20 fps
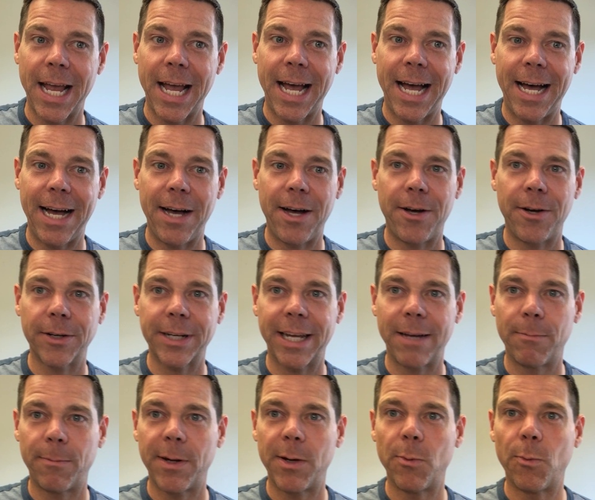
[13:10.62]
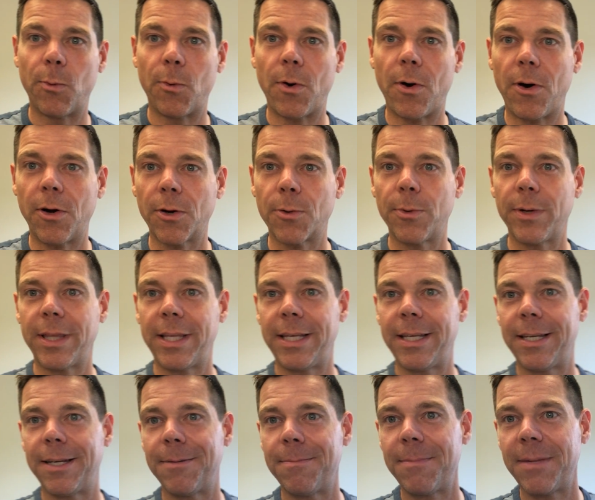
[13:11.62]
How can we walk with
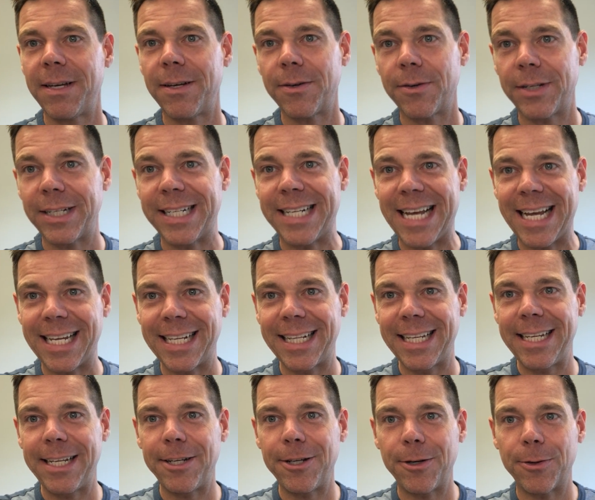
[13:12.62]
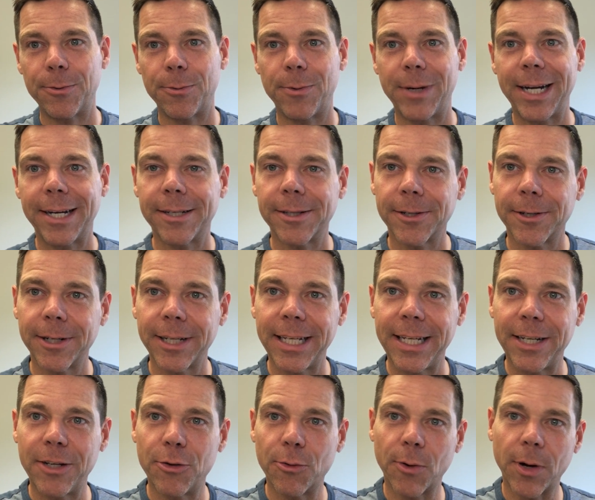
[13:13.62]
Him daily,
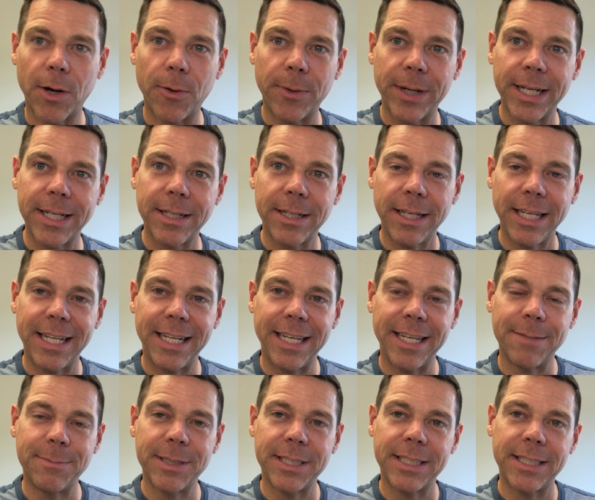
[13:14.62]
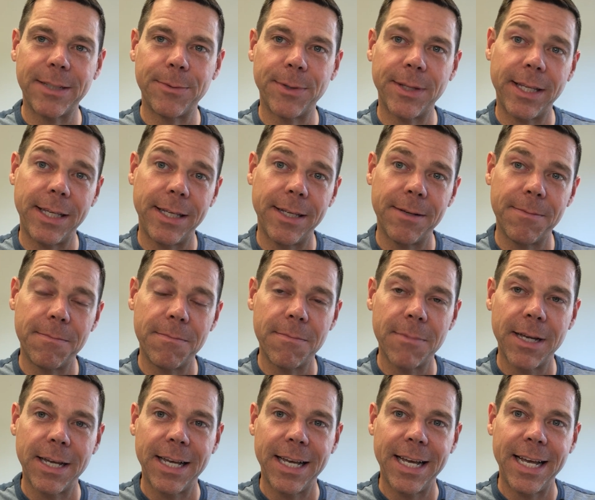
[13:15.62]
regularly, growing in intimacy with Him,
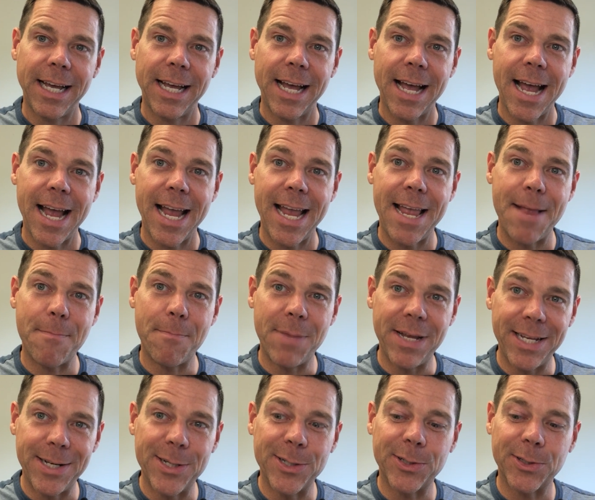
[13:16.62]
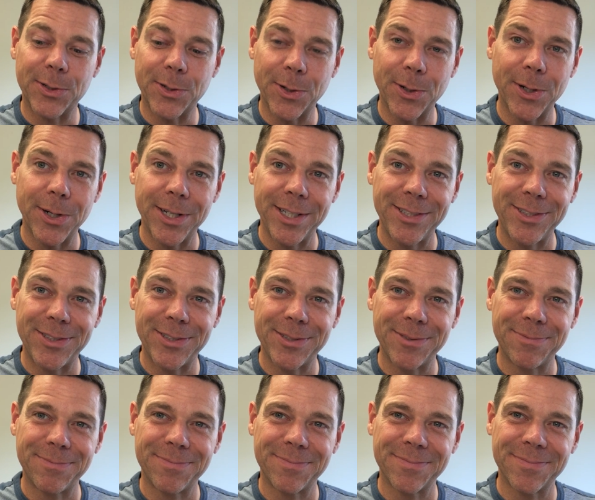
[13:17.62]
and be discouraged,
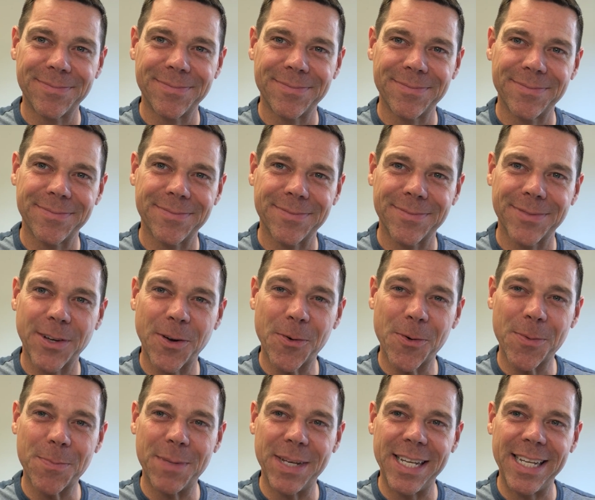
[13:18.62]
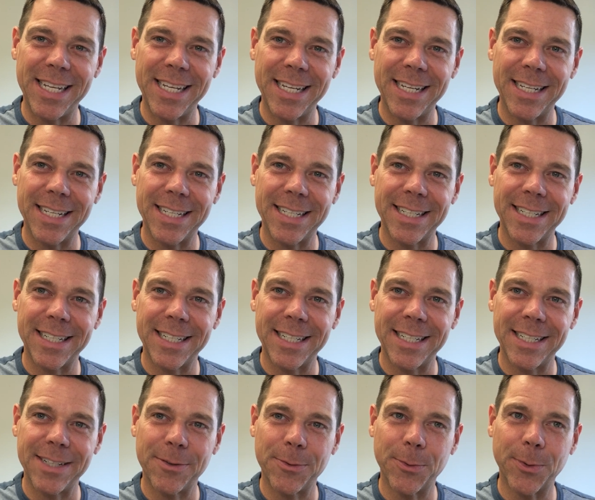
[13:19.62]
or be
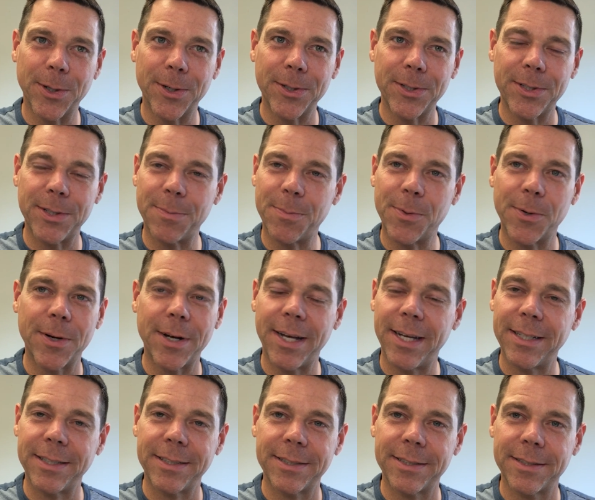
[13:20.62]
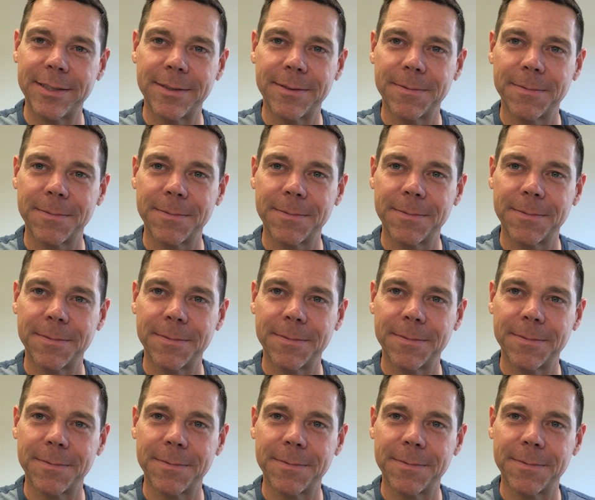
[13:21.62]
worse, depressed?